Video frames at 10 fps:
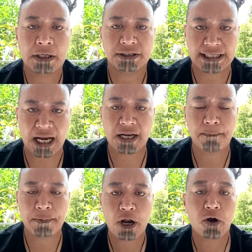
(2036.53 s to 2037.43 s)
Stand
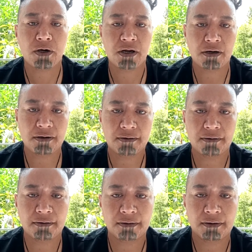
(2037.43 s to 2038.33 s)
up and own it.
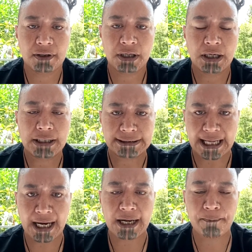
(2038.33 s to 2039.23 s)

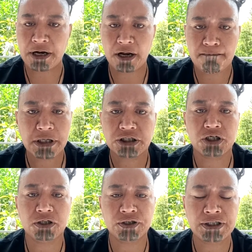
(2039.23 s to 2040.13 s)
Stand up and admit
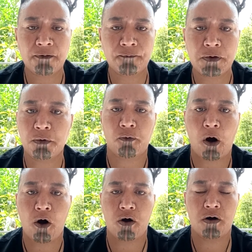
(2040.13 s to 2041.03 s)
to yourself you were
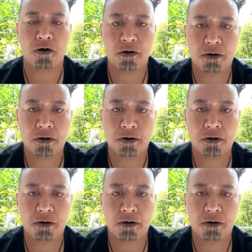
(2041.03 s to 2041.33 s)
wrong.